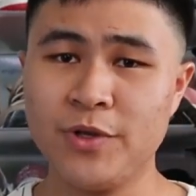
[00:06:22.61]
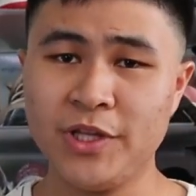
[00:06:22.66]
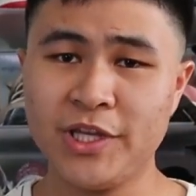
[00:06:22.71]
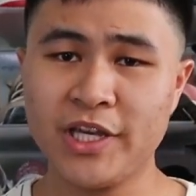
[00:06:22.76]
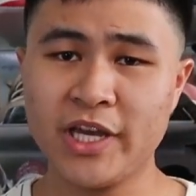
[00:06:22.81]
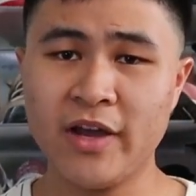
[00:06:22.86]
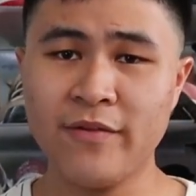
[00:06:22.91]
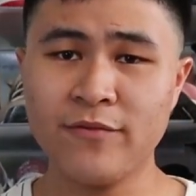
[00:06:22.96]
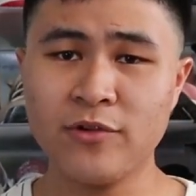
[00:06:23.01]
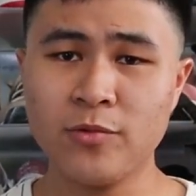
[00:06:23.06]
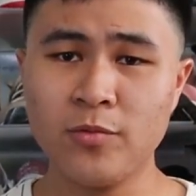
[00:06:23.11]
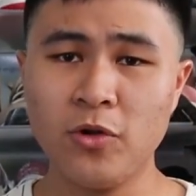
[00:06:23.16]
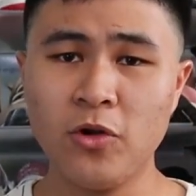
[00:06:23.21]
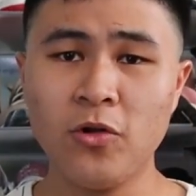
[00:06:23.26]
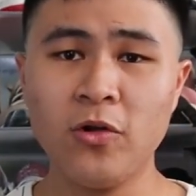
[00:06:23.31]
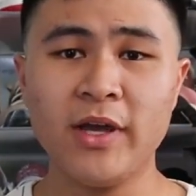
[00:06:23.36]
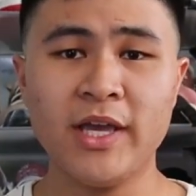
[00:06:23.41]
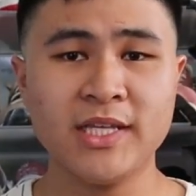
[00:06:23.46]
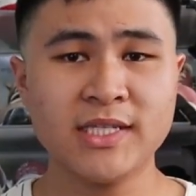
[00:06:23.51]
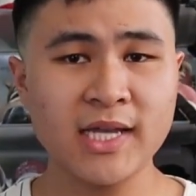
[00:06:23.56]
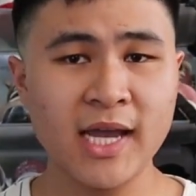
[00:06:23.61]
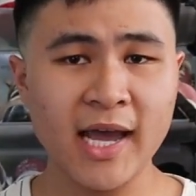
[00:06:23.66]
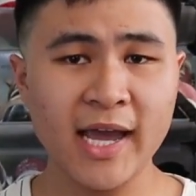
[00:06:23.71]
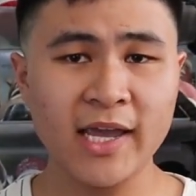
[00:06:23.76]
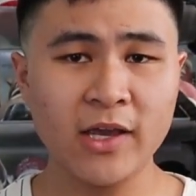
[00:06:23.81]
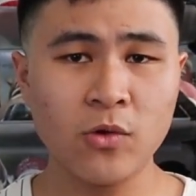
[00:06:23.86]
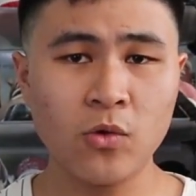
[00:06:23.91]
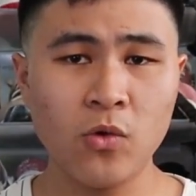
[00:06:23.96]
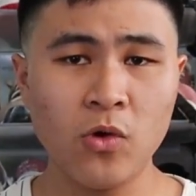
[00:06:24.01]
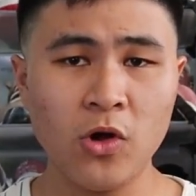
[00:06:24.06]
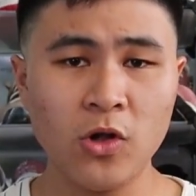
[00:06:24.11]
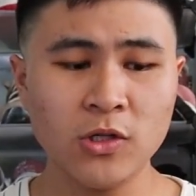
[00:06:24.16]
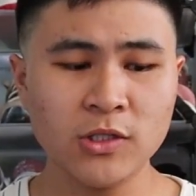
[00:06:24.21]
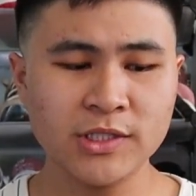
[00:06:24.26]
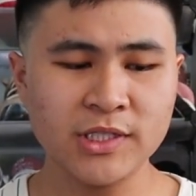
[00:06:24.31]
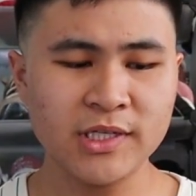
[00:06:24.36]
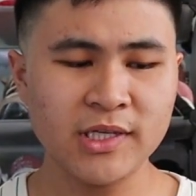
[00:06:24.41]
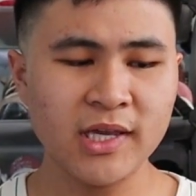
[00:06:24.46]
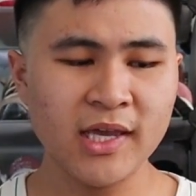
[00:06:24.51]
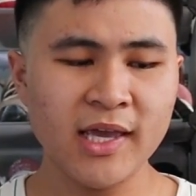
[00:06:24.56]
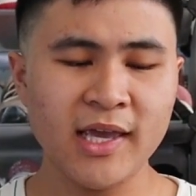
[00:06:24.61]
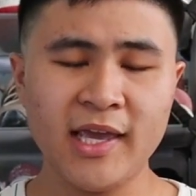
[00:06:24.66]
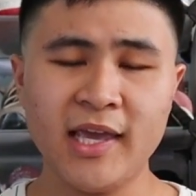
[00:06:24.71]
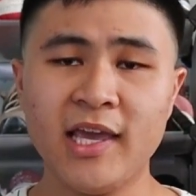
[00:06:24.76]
really comfortable, it's high quality,